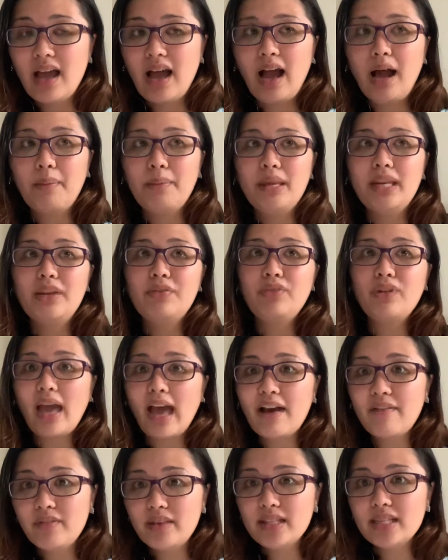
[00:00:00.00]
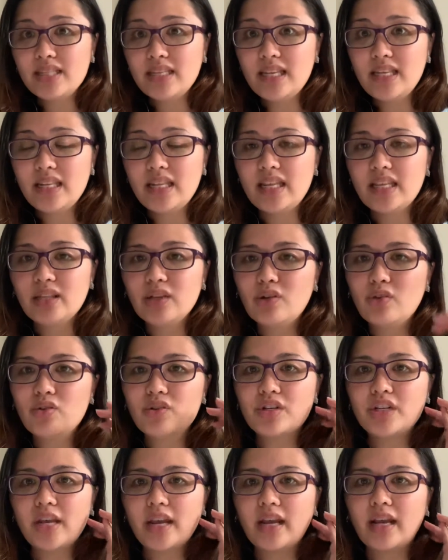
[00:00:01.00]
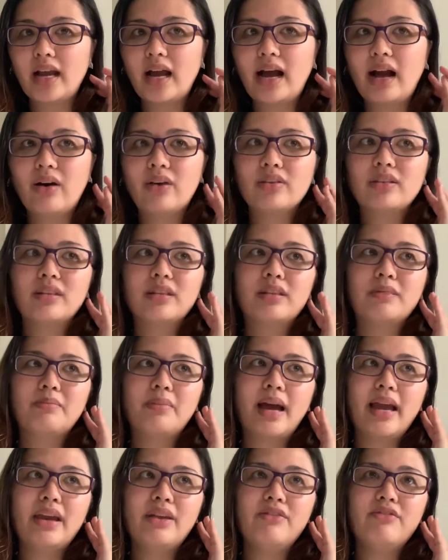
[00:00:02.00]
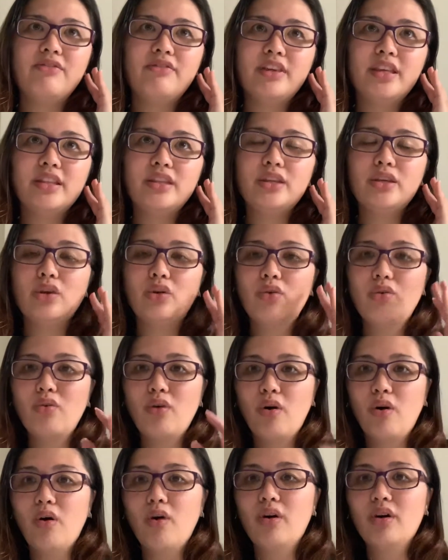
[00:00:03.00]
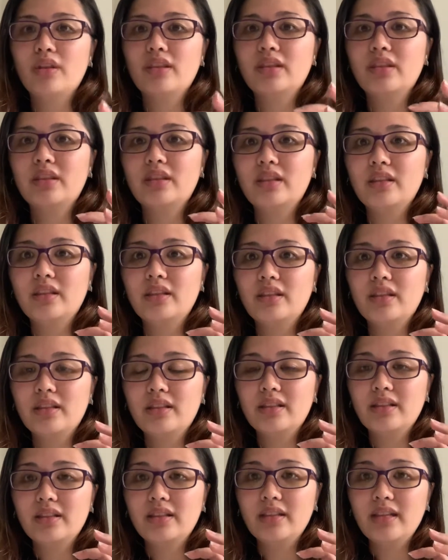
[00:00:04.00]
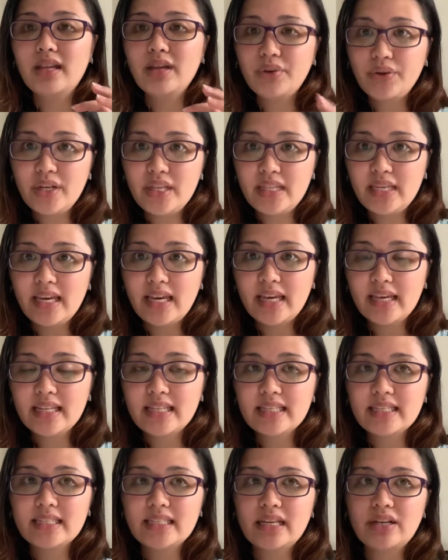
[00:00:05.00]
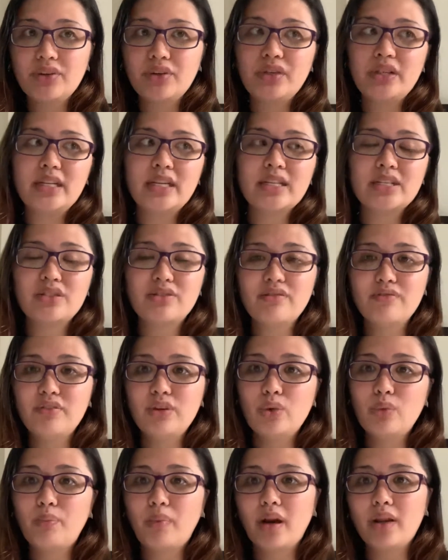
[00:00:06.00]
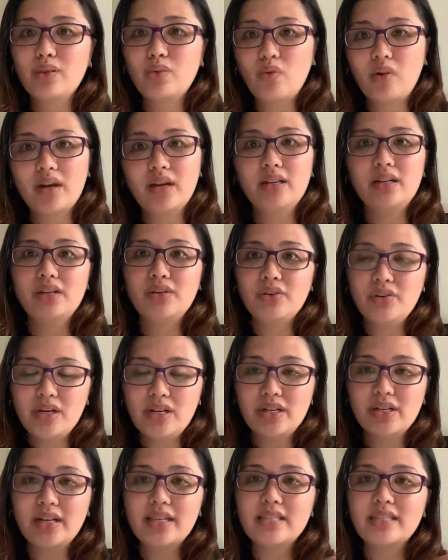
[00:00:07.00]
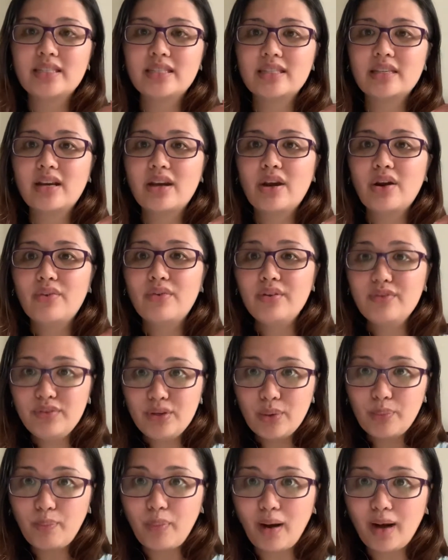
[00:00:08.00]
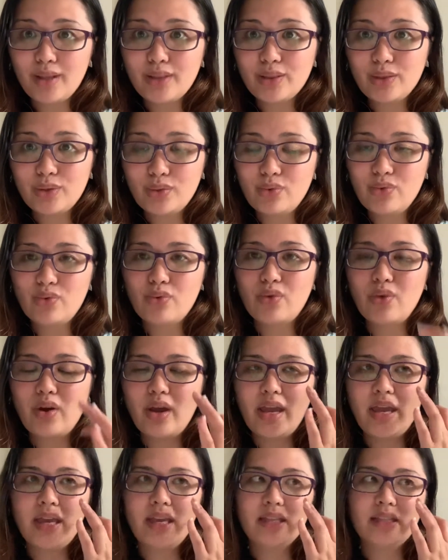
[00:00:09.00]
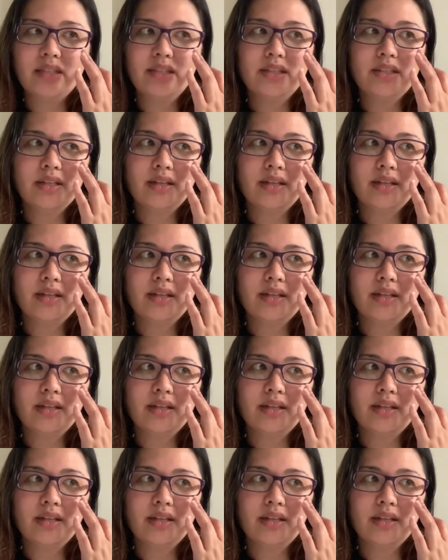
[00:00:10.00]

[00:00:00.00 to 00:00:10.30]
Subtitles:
And if you haven't seen it, go check out my video on ingredients, the ingredients review part 1 and ingredients review part 2, and